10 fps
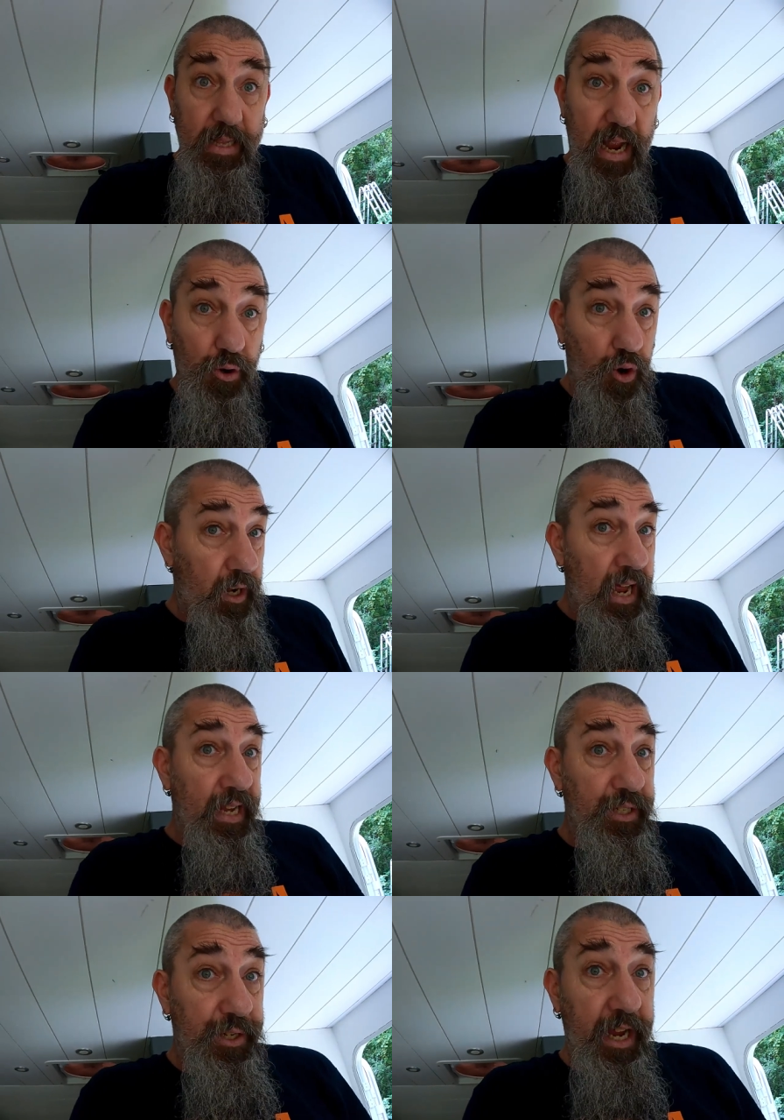got that
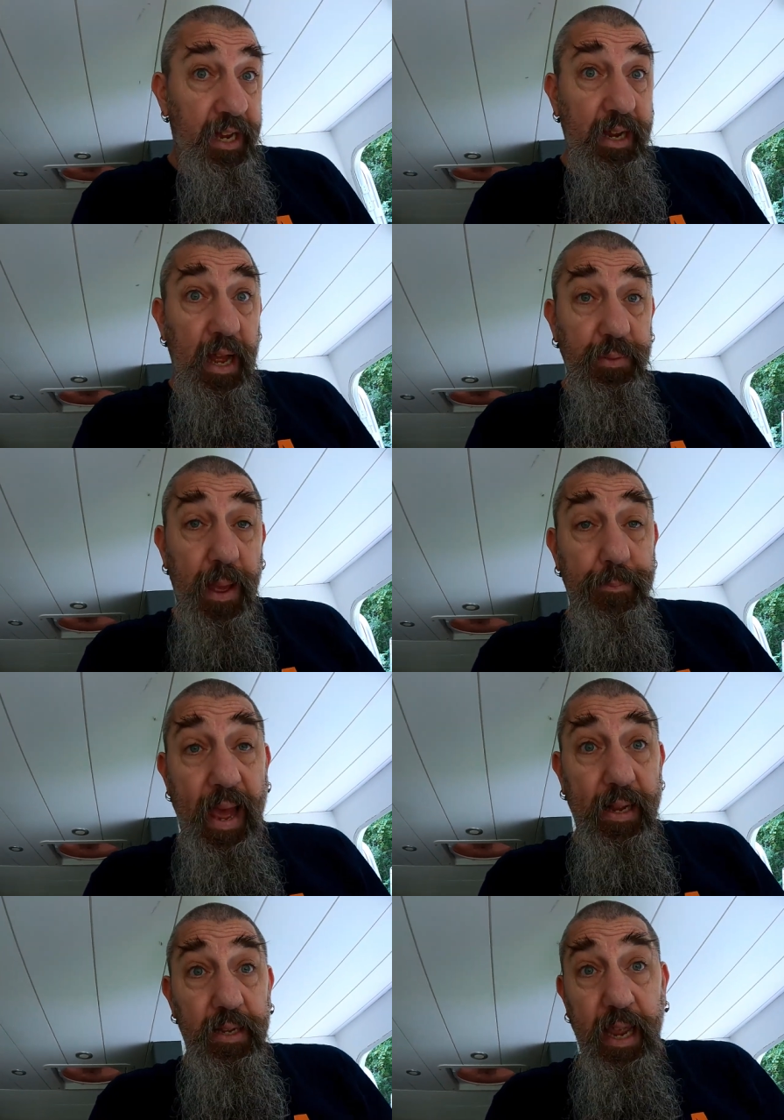organized again, got that
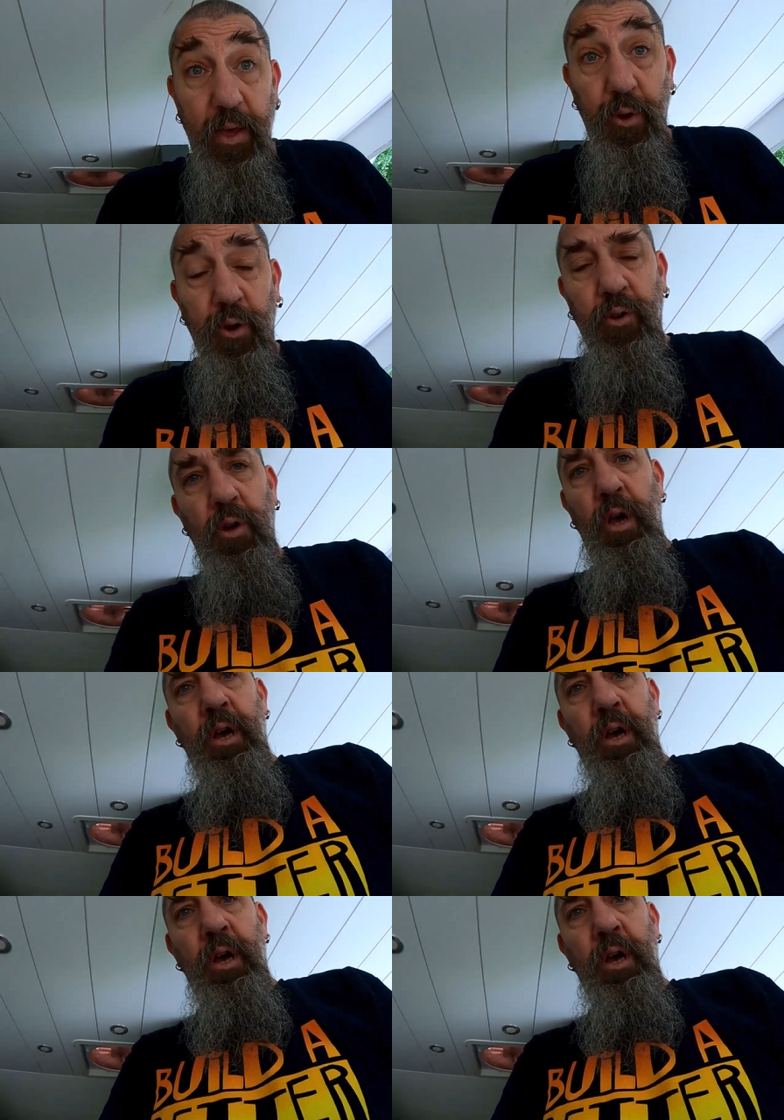back together,